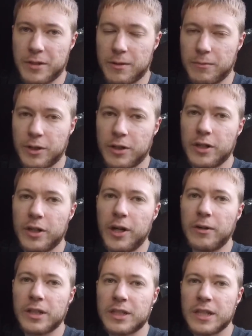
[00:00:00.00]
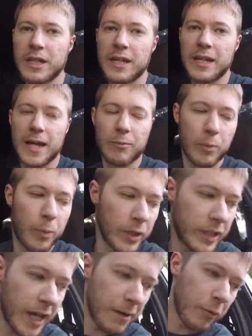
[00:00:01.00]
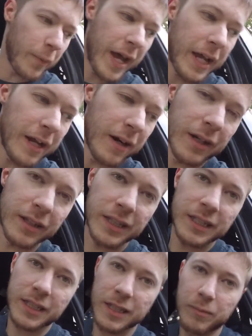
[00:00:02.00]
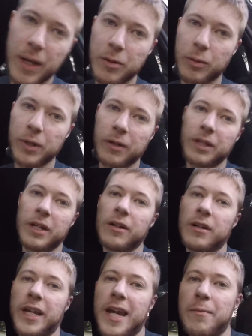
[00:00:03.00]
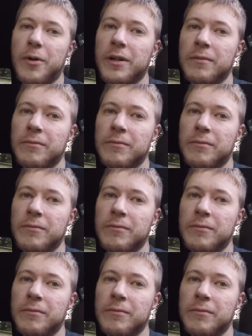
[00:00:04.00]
And you're going to notice, we'll point the camera back here and listen. Maybe you'll be able to hear it on camera.